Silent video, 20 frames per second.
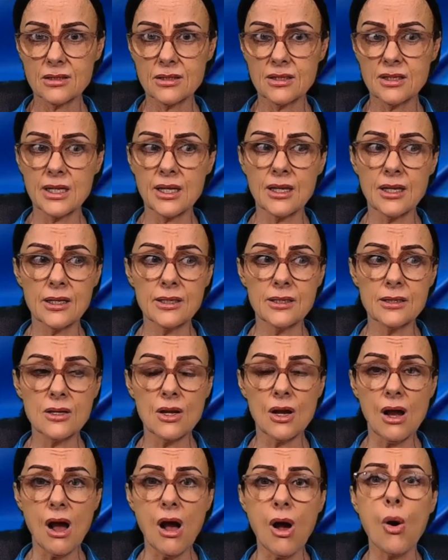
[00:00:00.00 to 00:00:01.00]
the
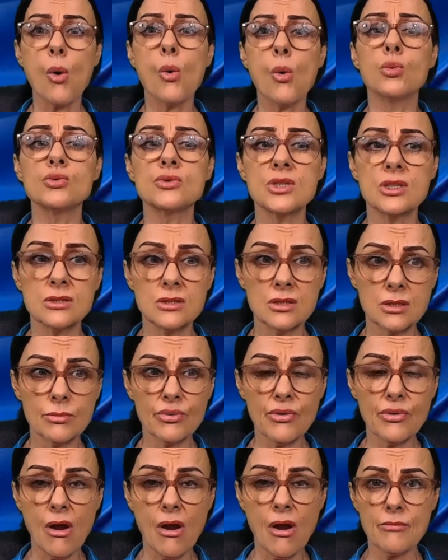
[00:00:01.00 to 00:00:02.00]
old
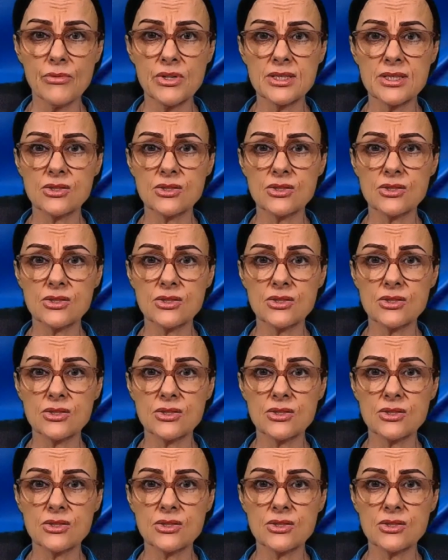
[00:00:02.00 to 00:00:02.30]
primary